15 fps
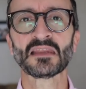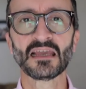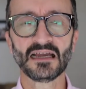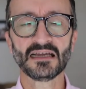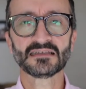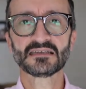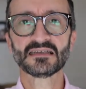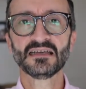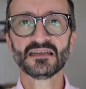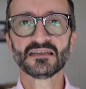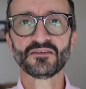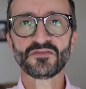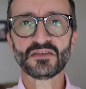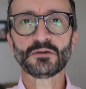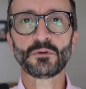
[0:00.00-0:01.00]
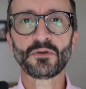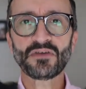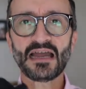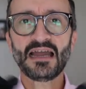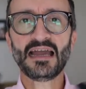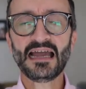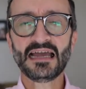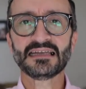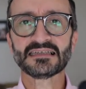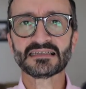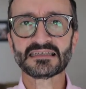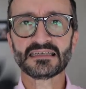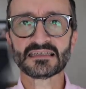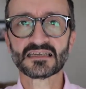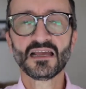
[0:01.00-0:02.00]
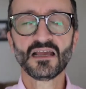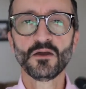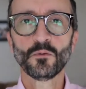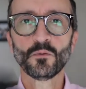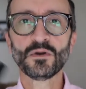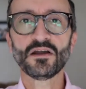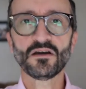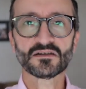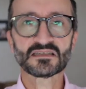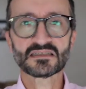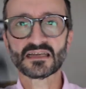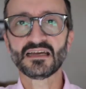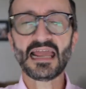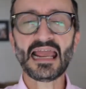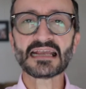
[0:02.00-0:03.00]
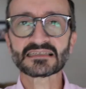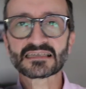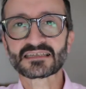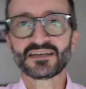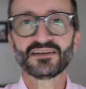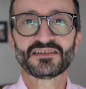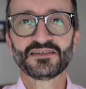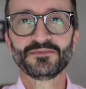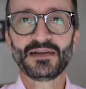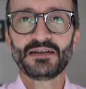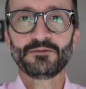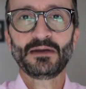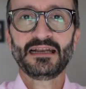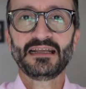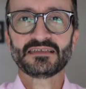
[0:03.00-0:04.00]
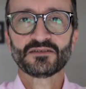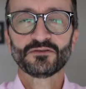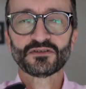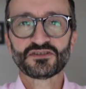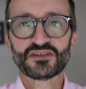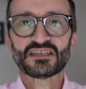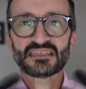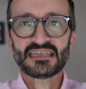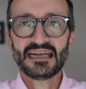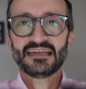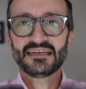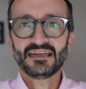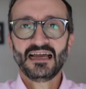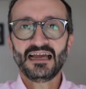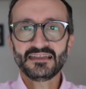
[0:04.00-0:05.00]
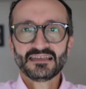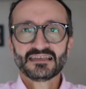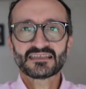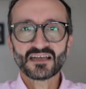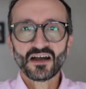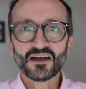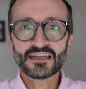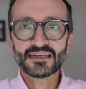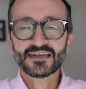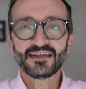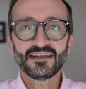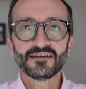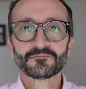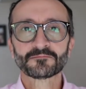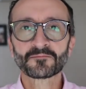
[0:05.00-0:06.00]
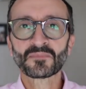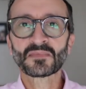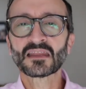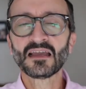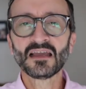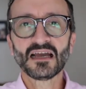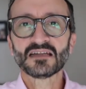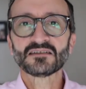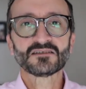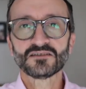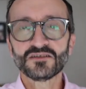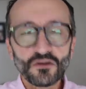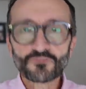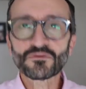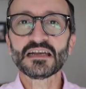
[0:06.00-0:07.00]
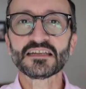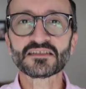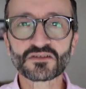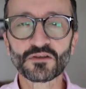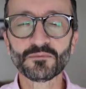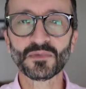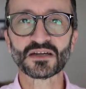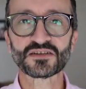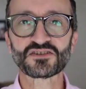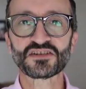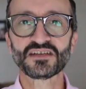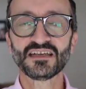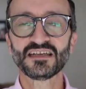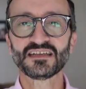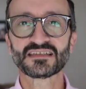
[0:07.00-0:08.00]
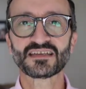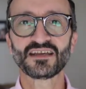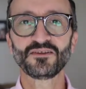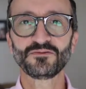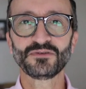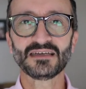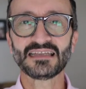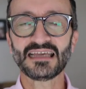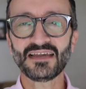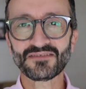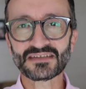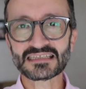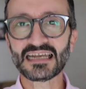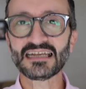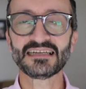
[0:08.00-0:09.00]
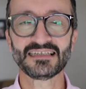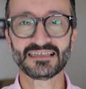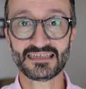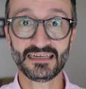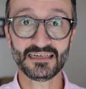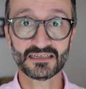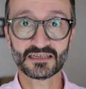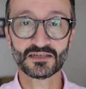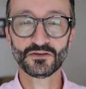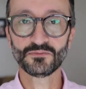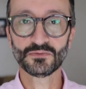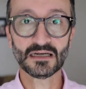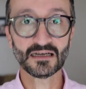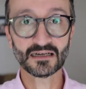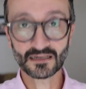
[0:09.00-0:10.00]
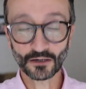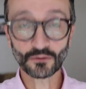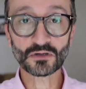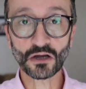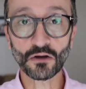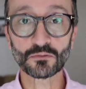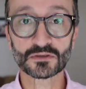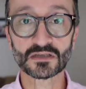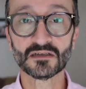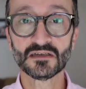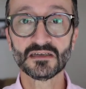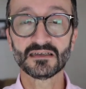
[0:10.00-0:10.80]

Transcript: And the thing with our hands is we're not exercising them anywhere. They sort of just stand at the side here and not really doing much. So they have a tendency to go cold.